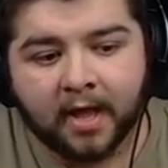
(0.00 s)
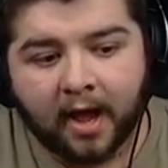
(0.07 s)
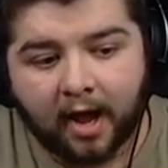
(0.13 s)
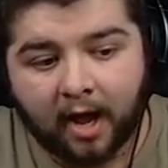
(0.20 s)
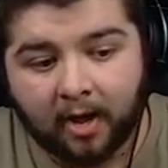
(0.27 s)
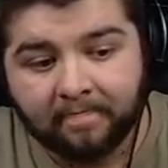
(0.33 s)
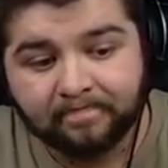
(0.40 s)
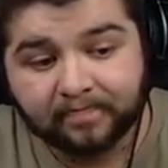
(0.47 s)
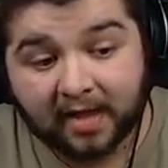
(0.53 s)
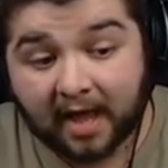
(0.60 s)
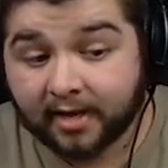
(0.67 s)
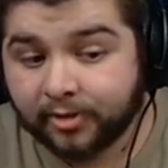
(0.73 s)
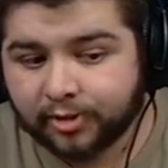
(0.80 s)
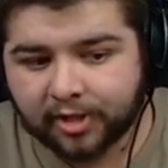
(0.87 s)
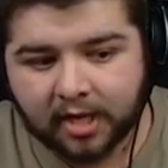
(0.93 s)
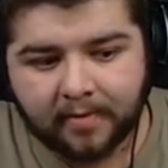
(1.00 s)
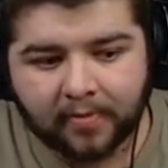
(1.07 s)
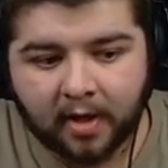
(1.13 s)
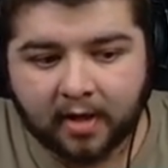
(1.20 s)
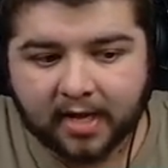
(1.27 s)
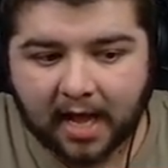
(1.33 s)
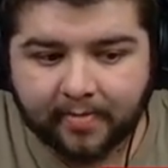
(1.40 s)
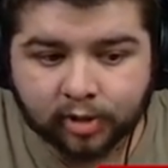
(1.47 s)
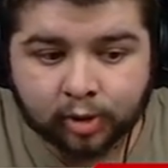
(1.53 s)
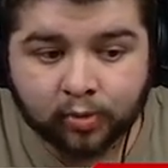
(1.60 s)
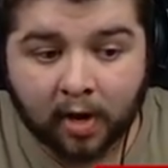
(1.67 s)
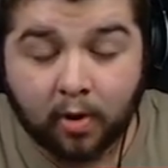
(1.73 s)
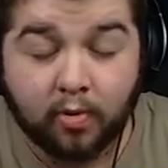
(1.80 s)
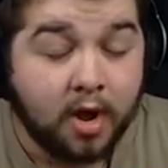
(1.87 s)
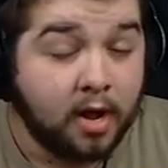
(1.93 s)
And conceded per game as
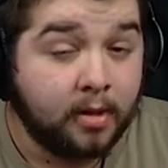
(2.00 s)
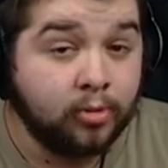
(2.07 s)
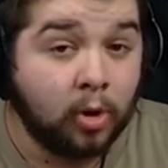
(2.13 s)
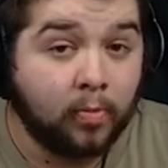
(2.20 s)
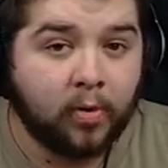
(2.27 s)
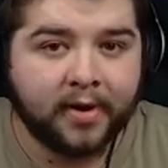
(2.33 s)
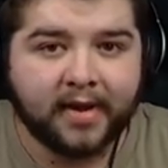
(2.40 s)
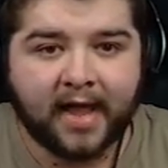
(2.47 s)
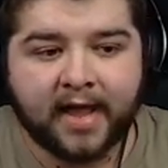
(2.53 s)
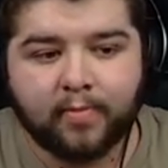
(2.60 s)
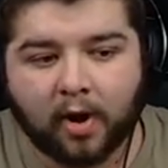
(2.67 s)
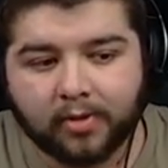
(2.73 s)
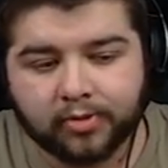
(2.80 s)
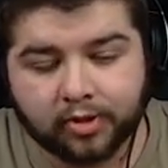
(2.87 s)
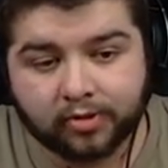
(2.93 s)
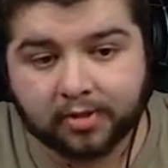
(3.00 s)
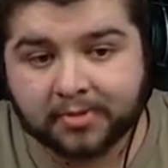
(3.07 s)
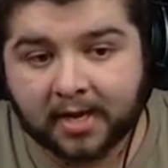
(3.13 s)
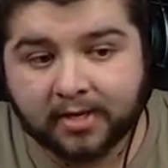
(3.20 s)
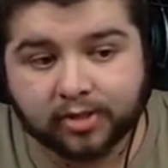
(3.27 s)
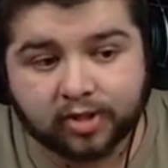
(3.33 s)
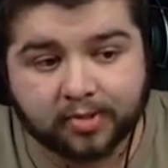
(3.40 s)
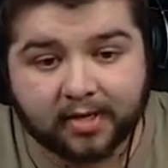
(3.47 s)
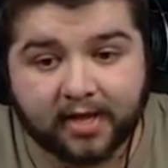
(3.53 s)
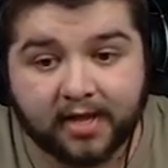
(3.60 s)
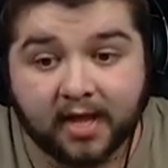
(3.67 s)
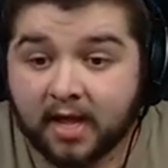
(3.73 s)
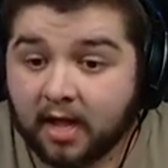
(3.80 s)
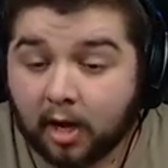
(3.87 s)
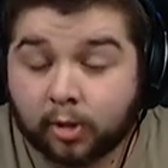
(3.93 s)
well, 0.81. So defensively,
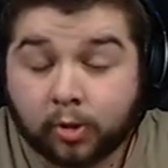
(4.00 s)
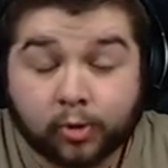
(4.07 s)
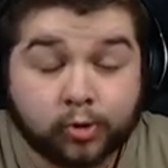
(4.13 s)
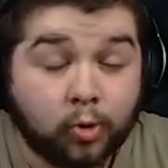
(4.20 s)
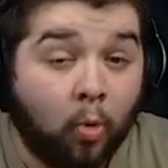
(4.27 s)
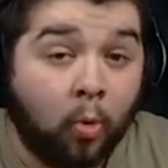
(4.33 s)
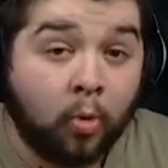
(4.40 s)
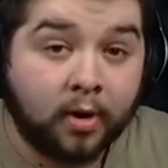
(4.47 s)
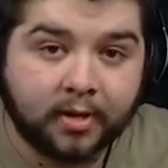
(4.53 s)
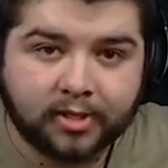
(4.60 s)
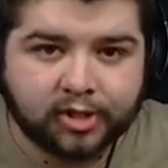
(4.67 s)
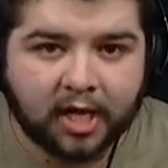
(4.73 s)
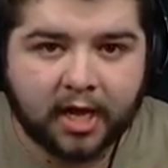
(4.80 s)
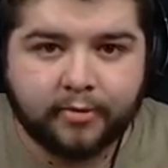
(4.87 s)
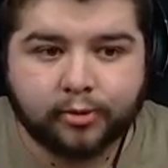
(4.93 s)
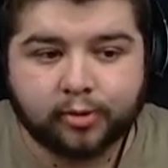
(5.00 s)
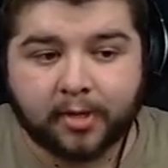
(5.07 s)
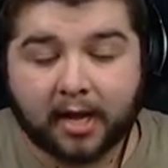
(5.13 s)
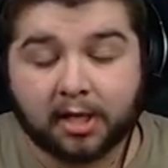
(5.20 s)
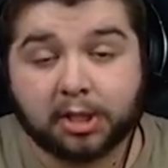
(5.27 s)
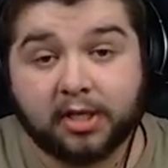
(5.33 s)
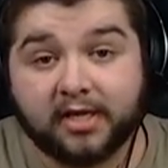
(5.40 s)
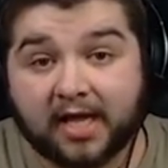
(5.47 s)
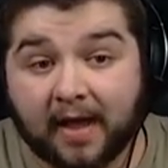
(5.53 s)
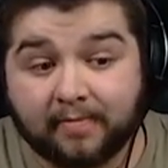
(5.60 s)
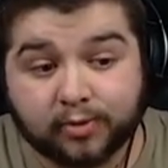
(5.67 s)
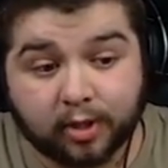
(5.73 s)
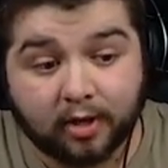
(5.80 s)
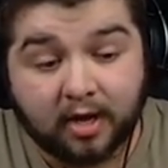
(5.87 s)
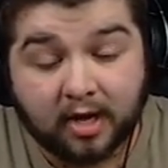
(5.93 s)
across all of the saves, we've actually
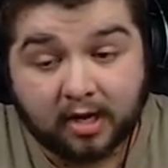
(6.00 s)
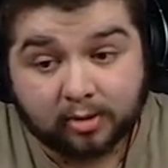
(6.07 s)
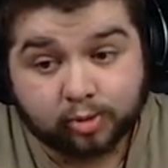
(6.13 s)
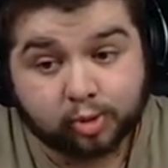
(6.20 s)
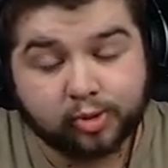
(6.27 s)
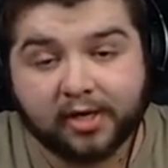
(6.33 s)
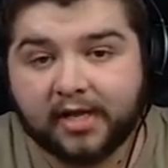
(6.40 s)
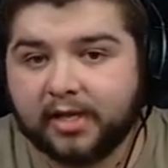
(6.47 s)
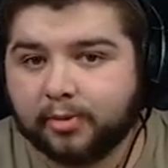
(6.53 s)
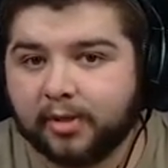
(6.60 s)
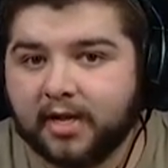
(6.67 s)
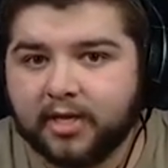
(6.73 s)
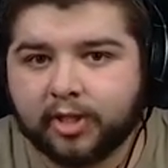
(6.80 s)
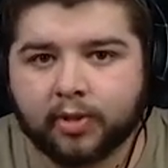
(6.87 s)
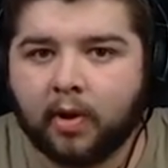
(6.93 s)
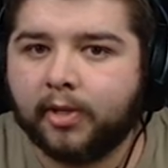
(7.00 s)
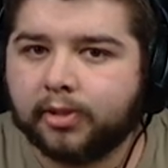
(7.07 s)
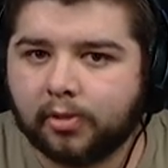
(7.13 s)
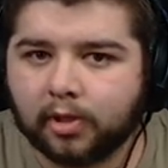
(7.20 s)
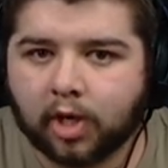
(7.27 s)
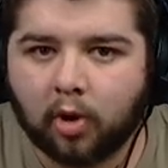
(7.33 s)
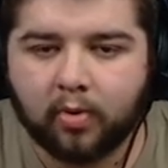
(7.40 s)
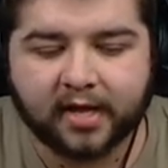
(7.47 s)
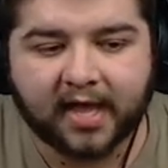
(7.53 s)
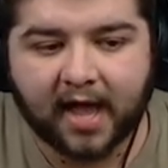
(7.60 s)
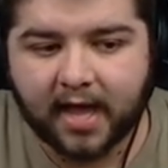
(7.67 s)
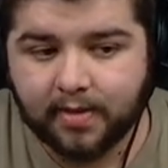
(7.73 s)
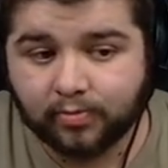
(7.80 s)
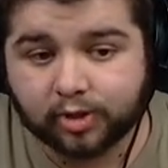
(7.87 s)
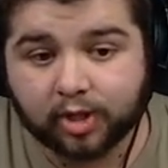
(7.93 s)
kept it really, really to under a goal a
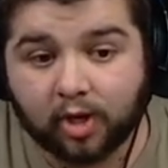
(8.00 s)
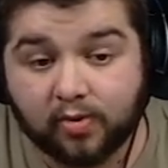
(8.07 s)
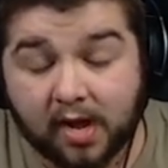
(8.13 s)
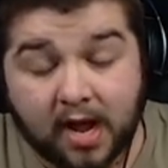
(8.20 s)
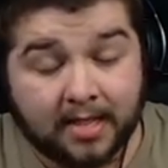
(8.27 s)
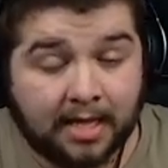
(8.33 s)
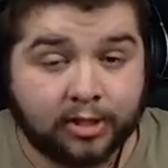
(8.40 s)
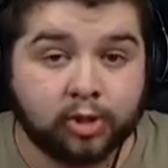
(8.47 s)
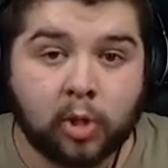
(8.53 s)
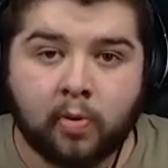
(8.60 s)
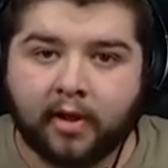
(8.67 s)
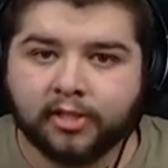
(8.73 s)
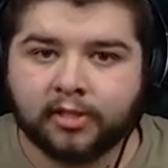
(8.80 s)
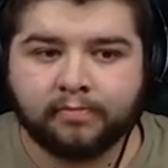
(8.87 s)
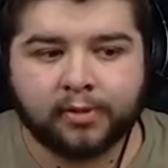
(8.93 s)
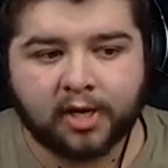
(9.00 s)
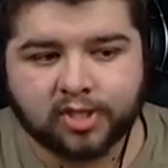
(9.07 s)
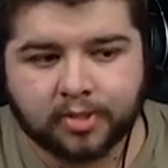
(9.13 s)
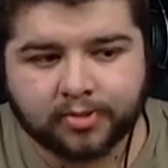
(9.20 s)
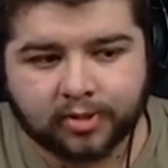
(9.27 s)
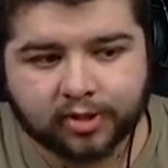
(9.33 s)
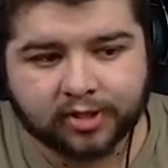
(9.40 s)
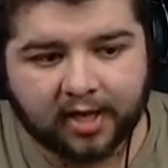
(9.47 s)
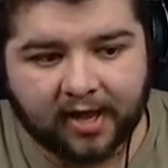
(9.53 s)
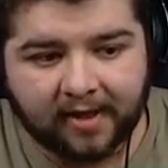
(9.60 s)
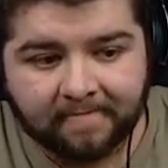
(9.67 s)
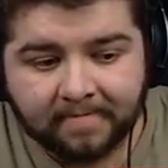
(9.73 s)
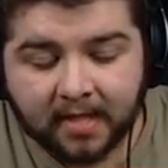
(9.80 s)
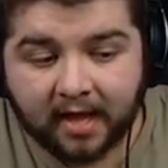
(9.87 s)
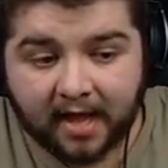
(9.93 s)
game. So that's always impressive to see
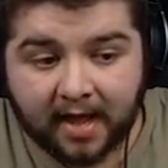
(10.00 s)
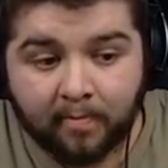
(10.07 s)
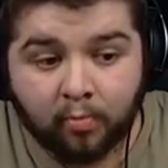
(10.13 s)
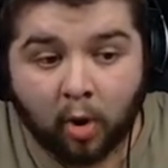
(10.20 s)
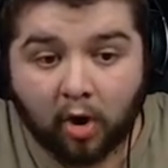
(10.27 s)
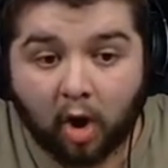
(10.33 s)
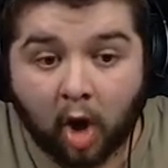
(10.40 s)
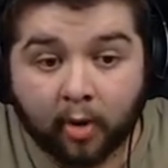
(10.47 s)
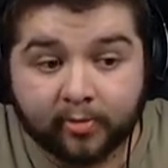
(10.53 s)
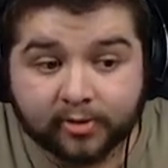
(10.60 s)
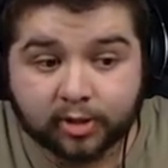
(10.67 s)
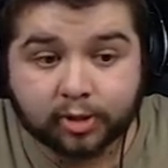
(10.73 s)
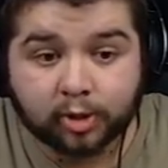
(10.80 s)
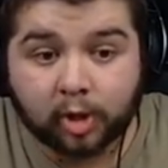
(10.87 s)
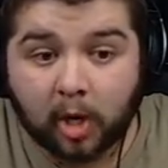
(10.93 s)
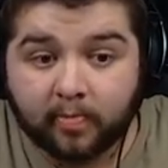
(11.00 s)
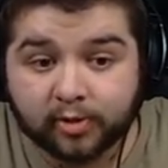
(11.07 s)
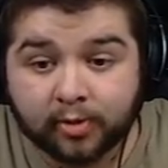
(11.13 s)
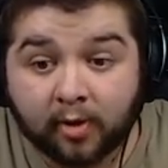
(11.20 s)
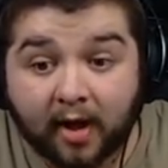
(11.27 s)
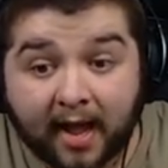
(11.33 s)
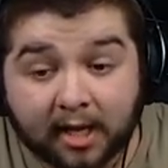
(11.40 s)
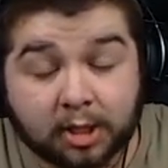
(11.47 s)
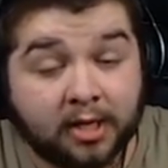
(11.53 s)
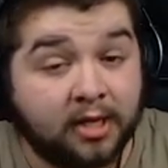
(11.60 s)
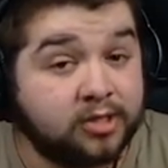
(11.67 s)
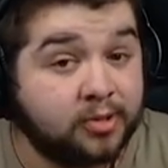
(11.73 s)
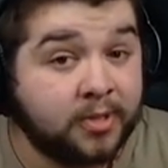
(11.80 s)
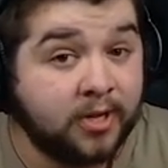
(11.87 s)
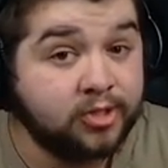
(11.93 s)
in what I would describe as not actually a
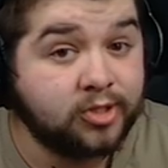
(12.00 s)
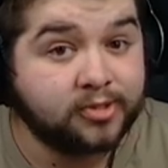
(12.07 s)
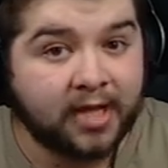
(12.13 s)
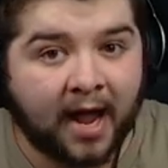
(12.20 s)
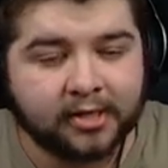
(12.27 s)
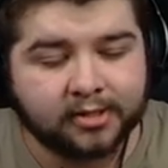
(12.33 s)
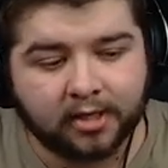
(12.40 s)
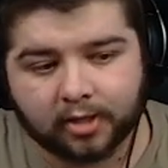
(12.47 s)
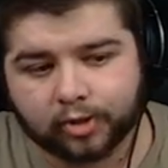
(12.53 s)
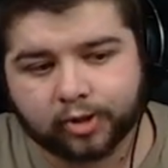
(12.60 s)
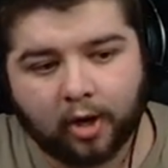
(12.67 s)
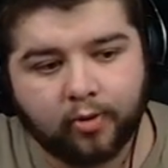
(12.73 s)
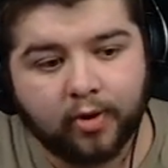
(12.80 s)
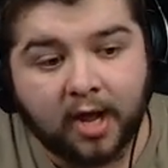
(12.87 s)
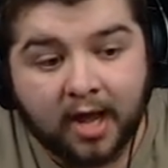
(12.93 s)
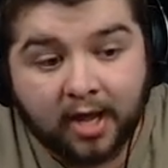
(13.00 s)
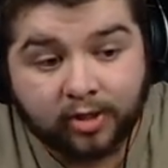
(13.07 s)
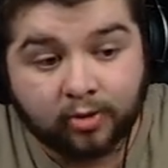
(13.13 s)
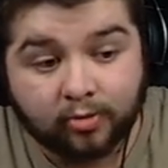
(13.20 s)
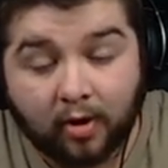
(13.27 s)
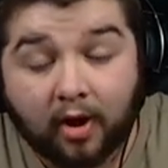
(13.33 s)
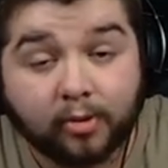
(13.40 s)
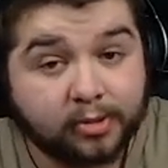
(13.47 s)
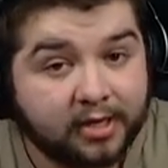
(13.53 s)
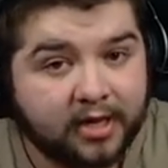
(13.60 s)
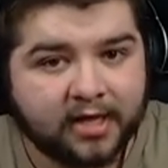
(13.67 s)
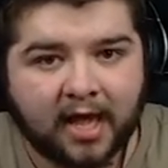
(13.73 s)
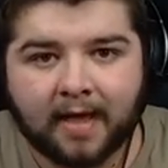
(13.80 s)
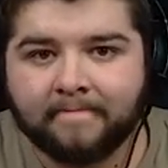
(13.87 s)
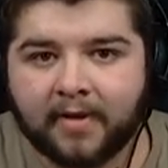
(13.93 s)
defensive tactic. So you are really
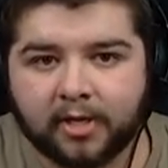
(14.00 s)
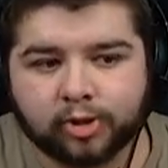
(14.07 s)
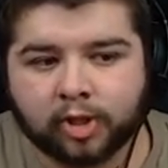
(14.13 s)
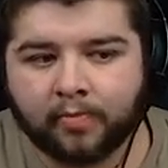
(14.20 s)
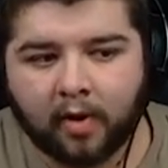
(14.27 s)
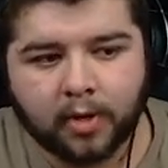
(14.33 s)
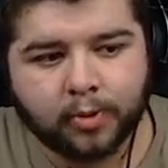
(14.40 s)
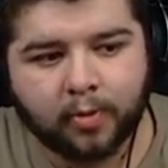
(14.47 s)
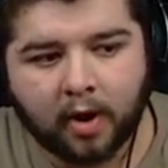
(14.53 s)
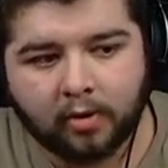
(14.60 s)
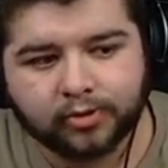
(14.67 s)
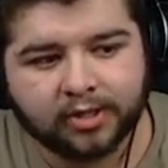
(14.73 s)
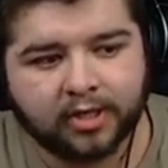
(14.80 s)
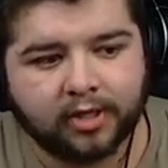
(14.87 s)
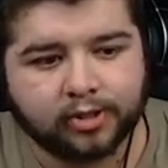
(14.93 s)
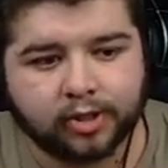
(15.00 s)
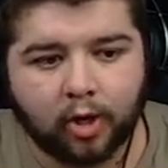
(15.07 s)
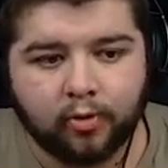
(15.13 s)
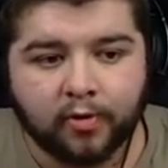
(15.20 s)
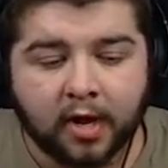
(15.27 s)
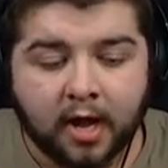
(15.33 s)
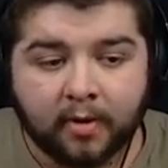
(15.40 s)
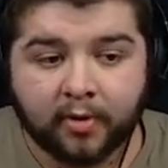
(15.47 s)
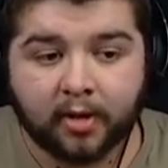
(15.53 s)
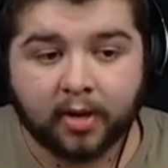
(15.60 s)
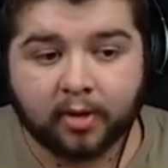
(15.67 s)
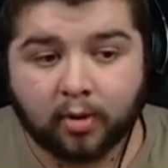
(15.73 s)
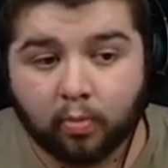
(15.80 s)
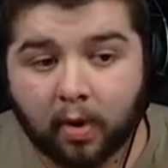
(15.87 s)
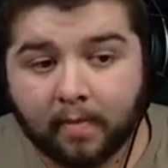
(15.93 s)
getting best of both worlds here. So we're going to
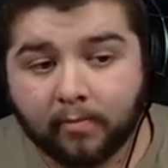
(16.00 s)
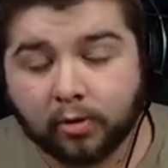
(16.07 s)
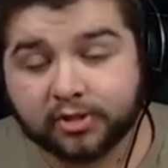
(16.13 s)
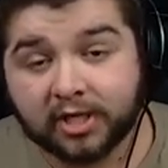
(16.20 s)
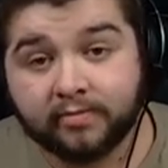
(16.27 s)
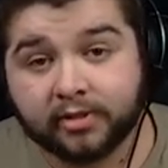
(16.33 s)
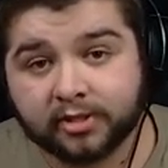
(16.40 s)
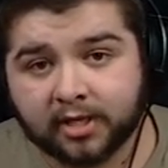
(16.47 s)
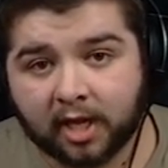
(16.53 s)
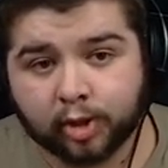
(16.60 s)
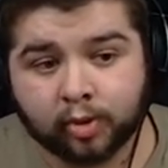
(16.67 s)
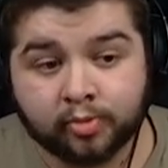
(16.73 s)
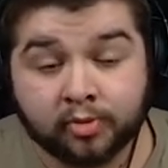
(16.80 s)
got one more team to test with,